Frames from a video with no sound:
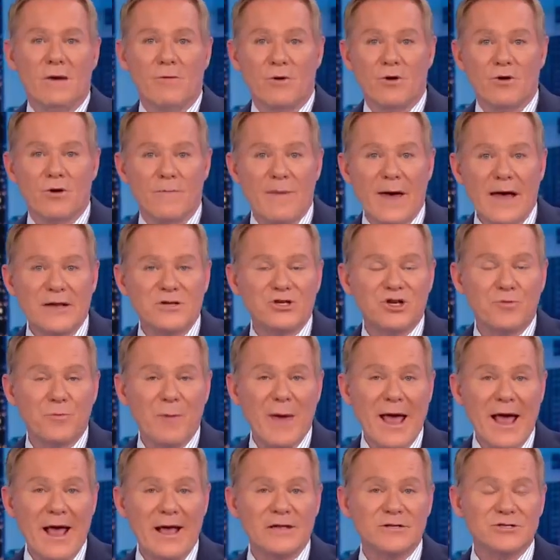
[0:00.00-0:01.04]
Welcome back.
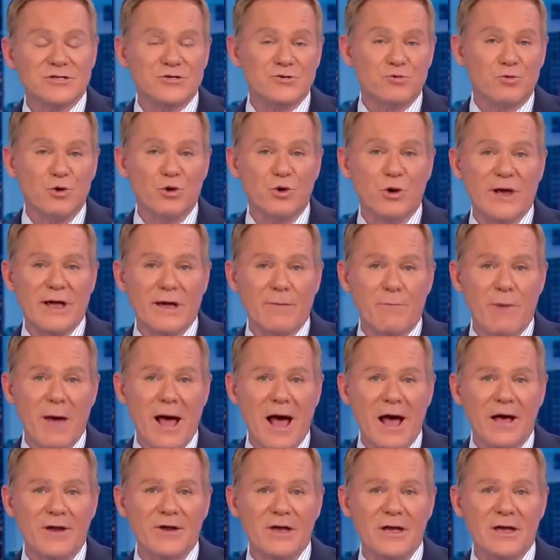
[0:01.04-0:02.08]
Japan's ruling
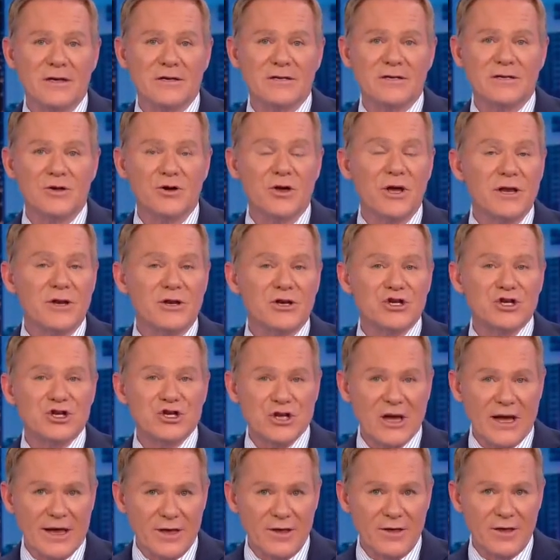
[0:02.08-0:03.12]
party is looking to
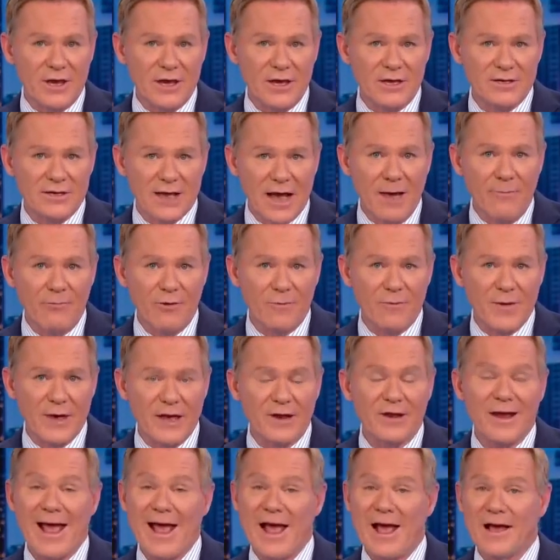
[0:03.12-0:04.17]
shake things up a
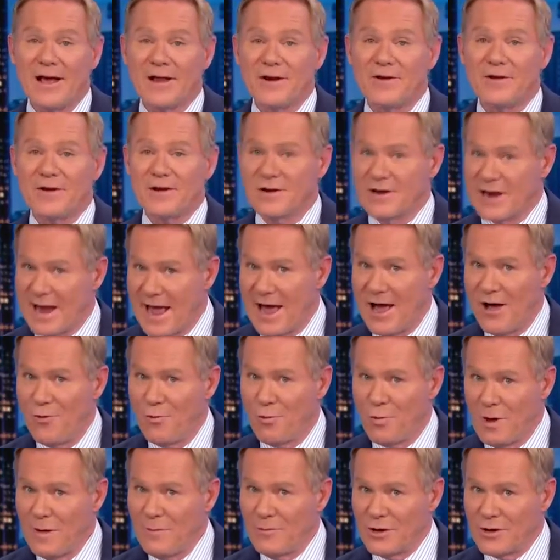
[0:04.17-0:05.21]
bit and allow
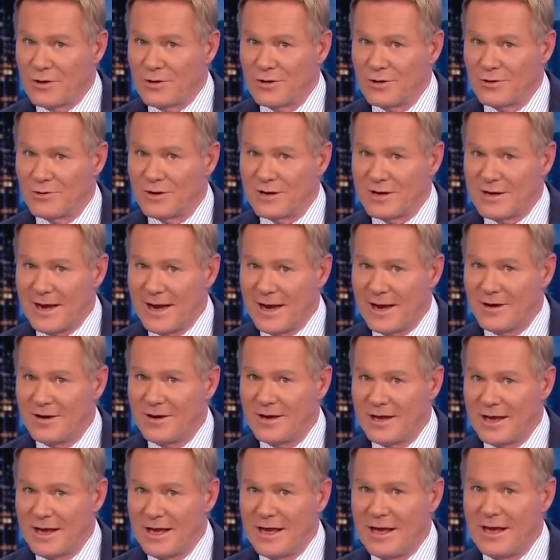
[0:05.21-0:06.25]
women to
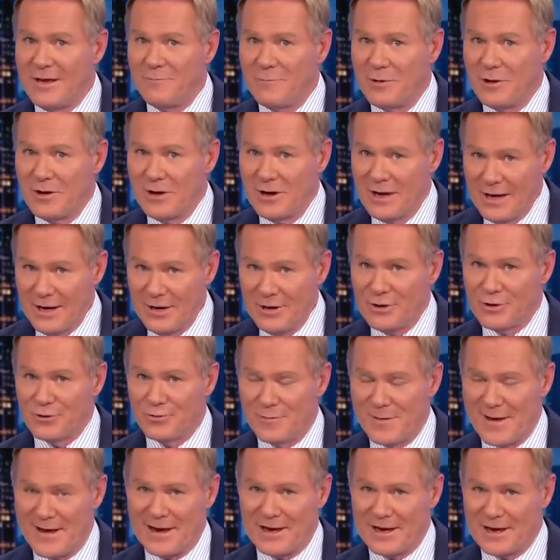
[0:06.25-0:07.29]
attend key
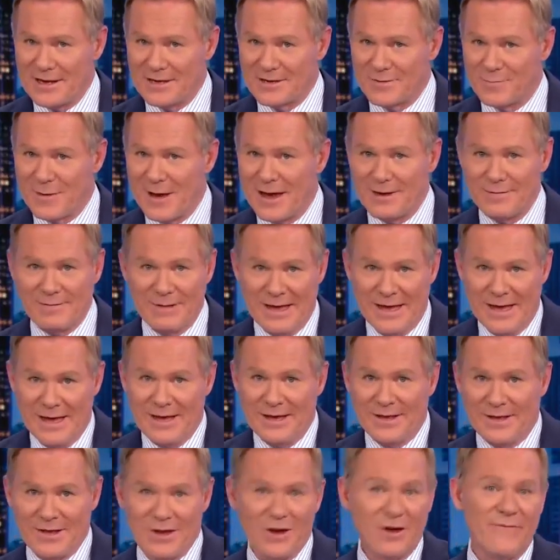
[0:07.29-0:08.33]
political meetings. But
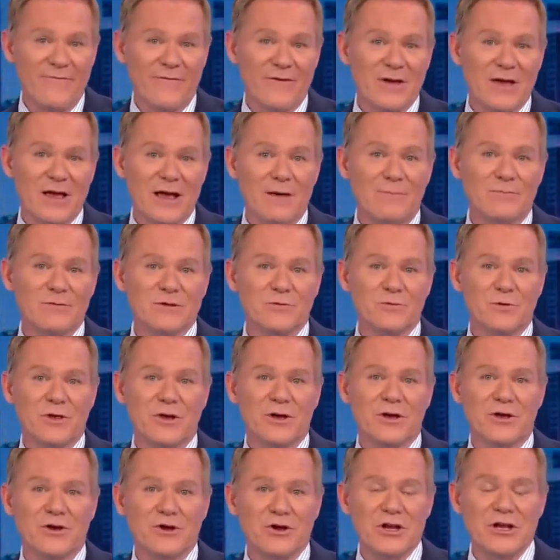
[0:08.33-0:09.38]
the offer comes
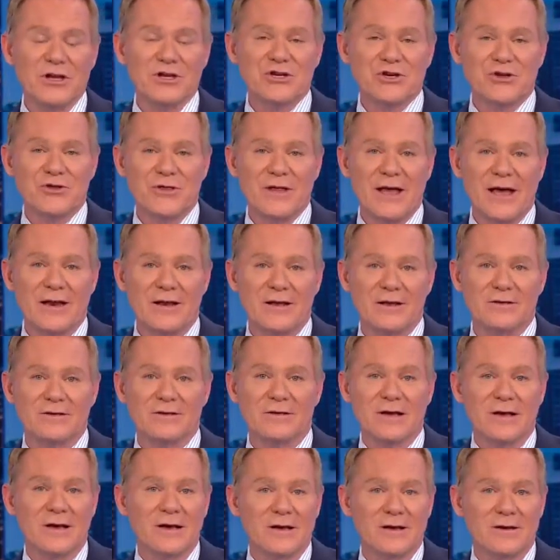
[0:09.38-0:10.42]
with a condition that
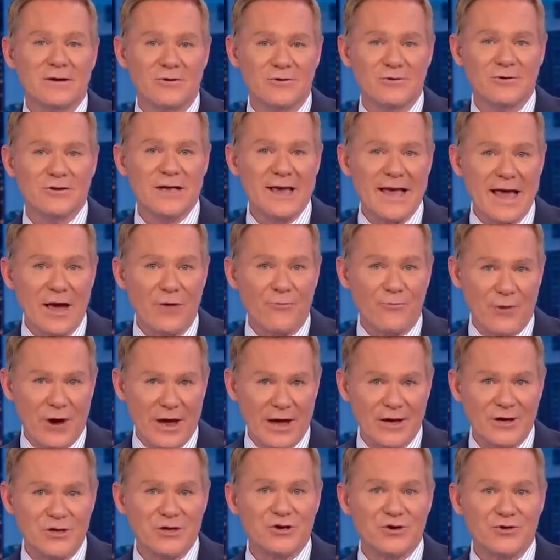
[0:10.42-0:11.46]
is causing
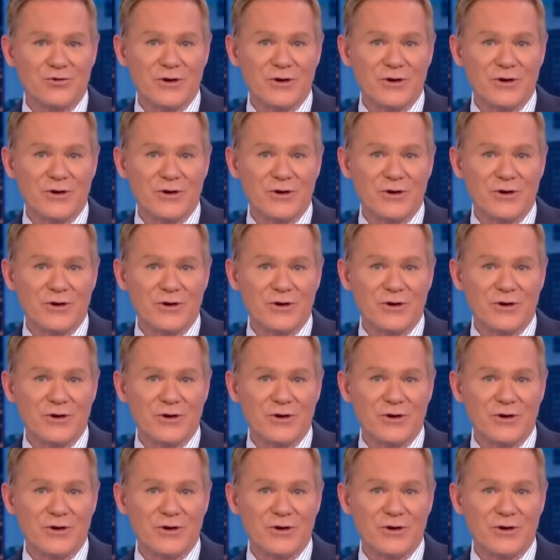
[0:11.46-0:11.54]
outrage.